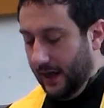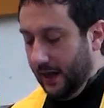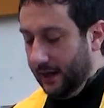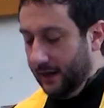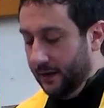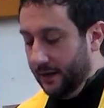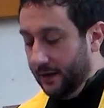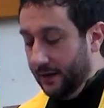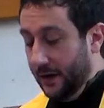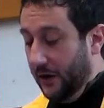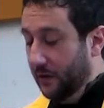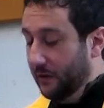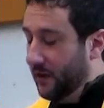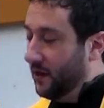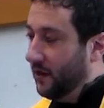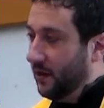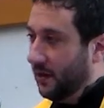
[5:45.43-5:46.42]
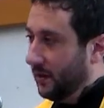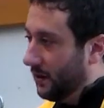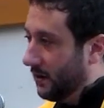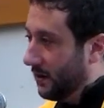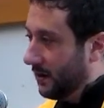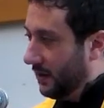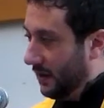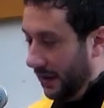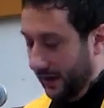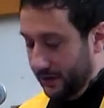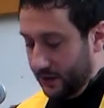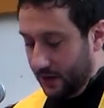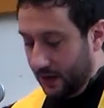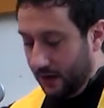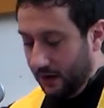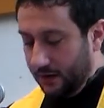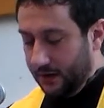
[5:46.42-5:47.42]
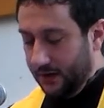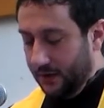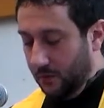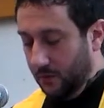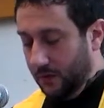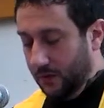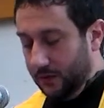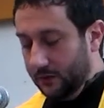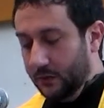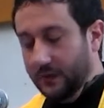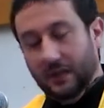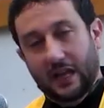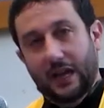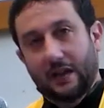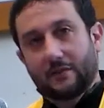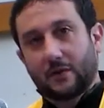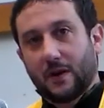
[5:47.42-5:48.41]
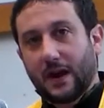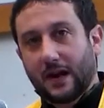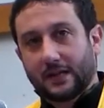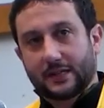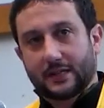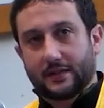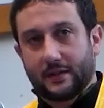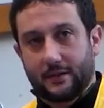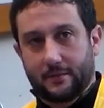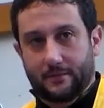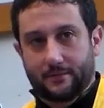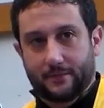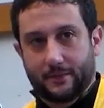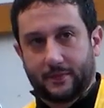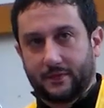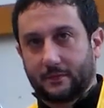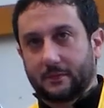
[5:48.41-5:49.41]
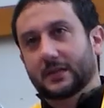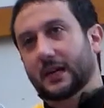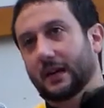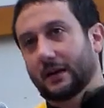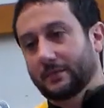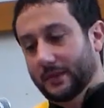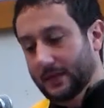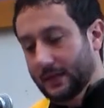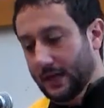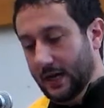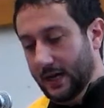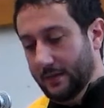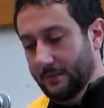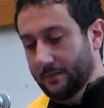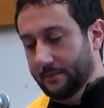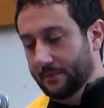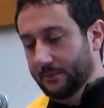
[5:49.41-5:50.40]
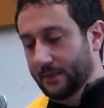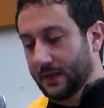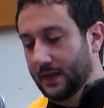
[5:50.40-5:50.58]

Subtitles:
and know that all our clay jars in the world will have cracks in them from time to time,